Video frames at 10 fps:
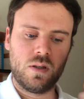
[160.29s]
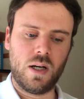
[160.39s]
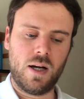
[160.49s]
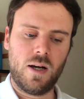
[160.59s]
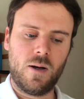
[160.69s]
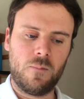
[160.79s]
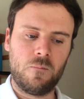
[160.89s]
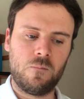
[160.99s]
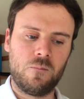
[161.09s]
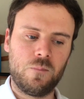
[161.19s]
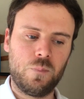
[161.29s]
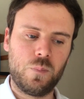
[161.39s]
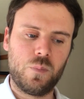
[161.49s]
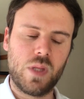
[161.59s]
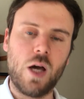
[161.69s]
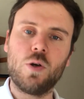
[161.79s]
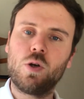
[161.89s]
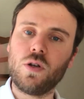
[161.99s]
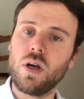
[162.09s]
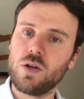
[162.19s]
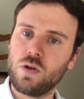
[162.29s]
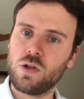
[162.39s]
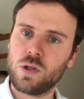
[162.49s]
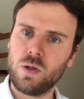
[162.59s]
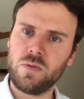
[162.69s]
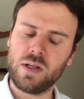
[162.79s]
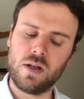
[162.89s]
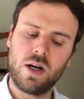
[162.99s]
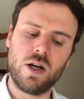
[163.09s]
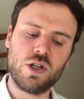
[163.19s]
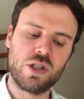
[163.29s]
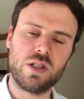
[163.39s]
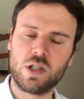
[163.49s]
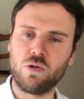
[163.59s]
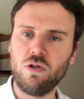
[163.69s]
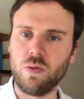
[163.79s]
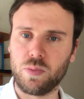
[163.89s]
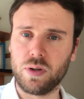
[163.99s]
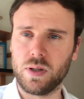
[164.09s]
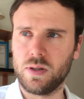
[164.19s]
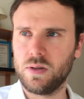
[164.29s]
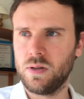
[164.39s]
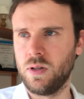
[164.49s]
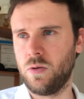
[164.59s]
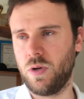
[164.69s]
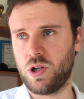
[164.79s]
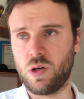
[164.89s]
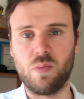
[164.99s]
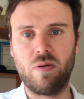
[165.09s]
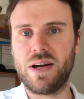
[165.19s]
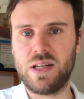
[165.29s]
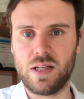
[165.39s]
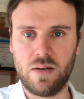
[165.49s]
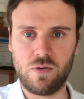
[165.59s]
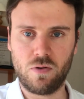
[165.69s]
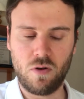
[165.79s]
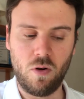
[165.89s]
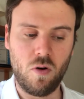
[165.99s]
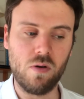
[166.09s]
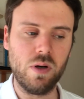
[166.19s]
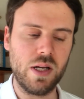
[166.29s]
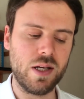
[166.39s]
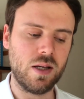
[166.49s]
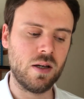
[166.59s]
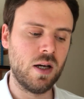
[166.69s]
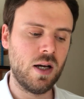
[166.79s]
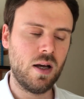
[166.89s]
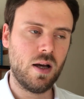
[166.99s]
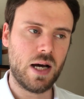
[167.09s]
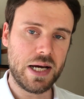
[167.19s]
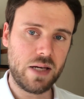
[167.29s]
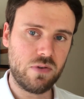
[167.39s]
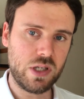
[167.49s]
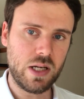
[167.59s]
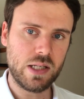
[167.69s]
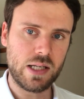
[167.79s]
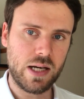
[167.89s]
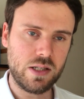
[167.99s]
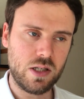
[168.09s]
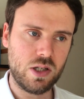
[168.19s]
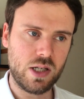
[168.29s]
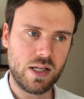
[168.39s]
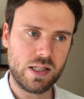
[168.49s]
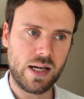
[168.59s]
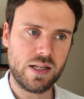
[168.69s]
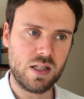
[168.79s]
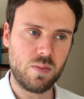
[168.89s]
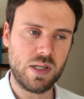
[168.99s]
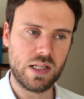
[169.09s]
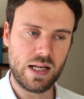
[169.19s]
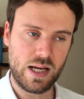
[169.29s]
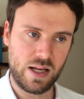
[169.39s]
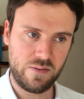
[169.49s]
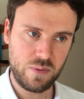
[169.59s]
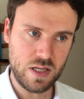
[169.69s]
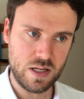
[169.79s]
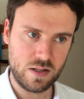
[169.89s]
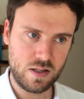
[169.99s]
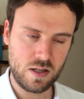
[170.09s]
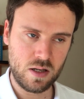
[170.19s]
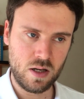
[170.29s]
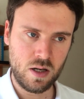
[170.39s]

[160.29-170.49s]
Um, now you could you could sort of enlarge this group, which comprises, after all, only INFJs, INTJs, INTPs, and INFPs.